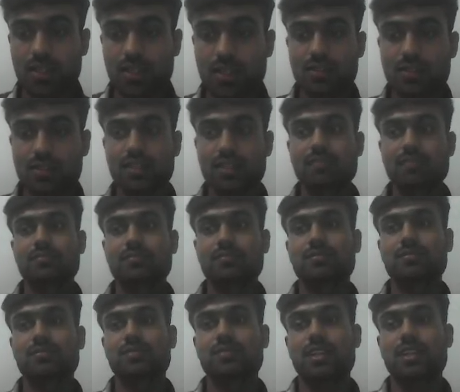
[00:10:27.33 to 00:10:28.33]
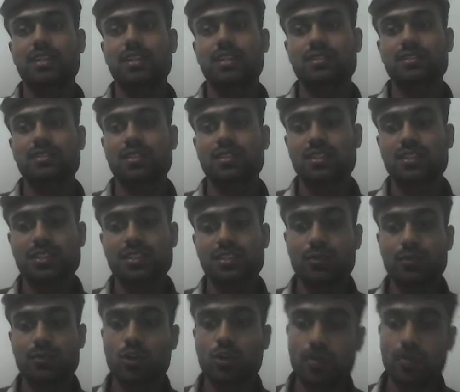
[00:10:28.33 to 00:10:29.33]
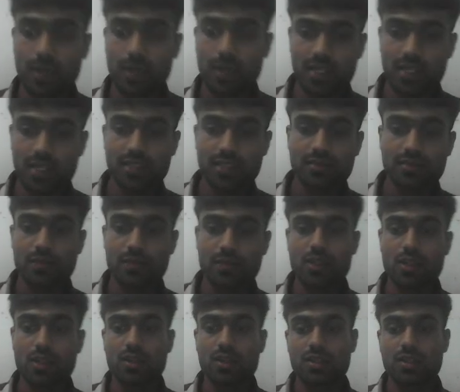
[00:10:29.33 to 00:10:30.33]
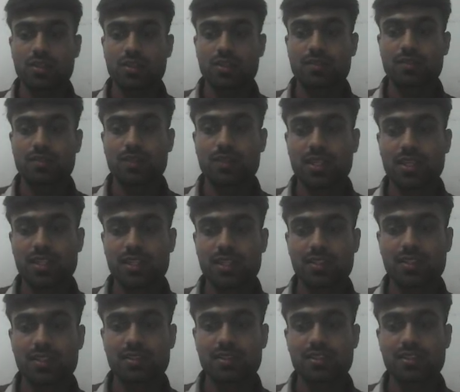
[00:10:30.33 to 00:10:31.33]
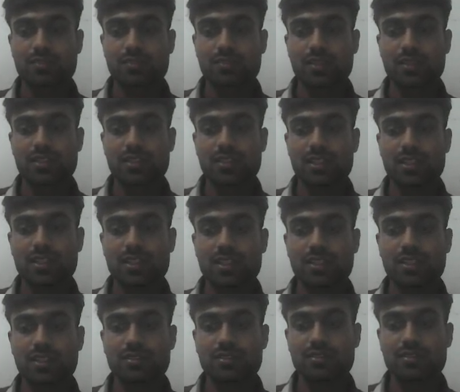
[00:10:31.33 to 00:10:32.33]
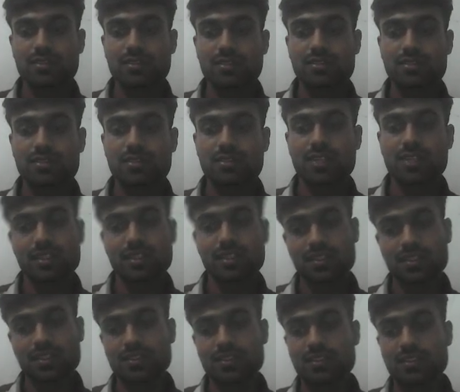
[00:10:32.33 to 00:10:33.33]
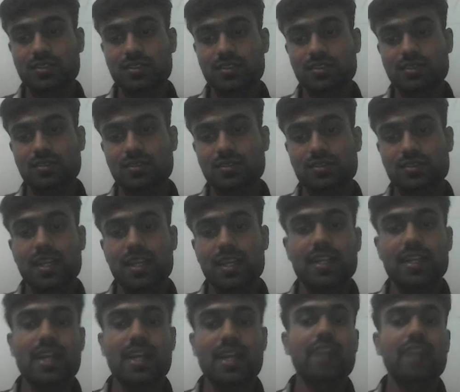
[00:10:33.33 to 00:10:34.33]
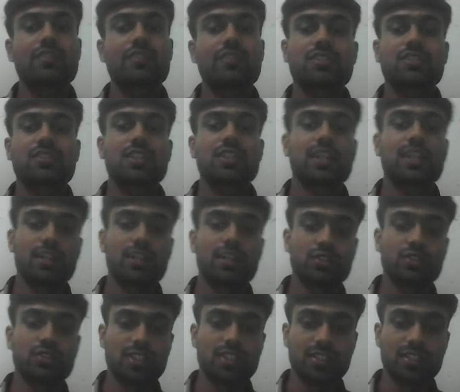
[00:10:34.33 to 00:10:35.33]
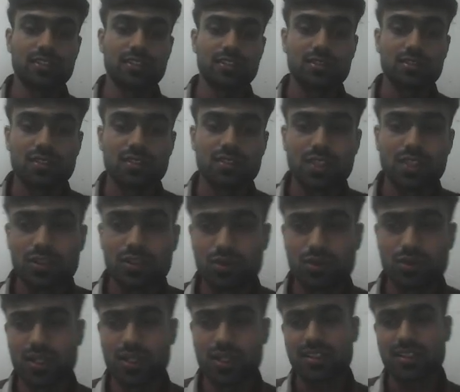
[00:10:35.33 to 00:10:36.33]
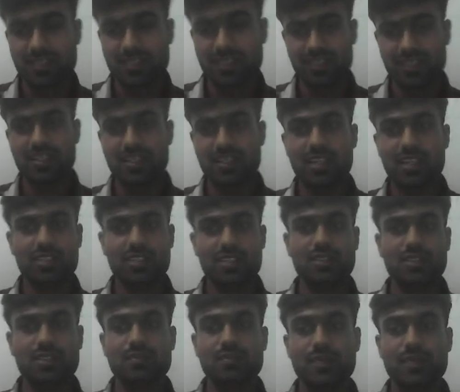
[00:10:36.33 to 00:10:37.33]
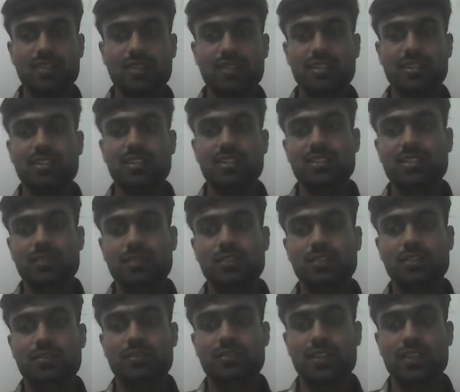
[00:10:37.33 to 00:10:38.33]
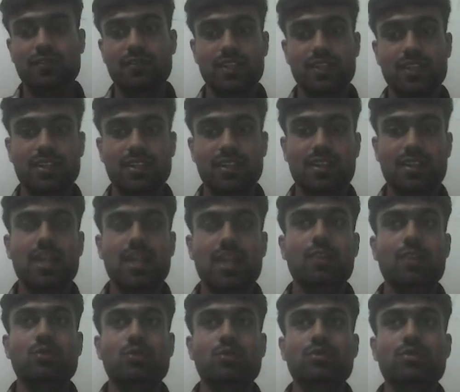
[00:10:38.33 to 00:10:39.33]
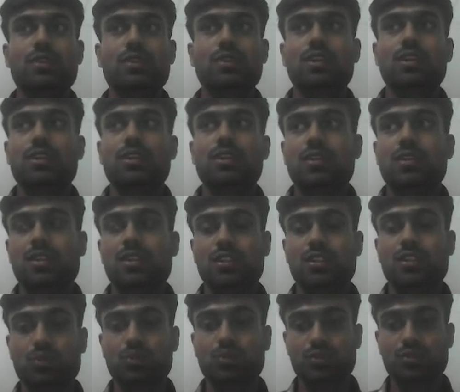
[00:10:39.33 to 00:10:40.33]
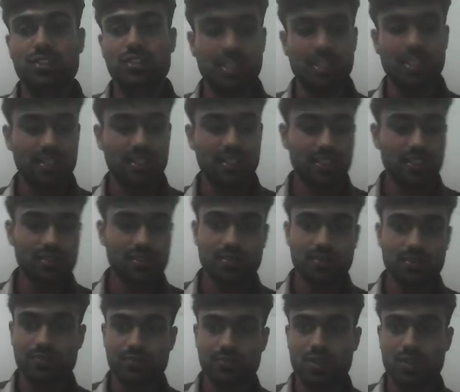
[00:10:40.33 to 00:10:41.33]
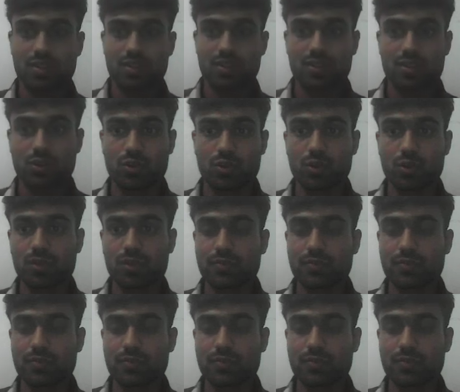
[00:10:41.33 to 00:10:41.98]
Then there is a concept called plugin. Plugin is basically extensions that add functionality to Jenkins. So like these are the basic concepts when we try to use Jenkins tool.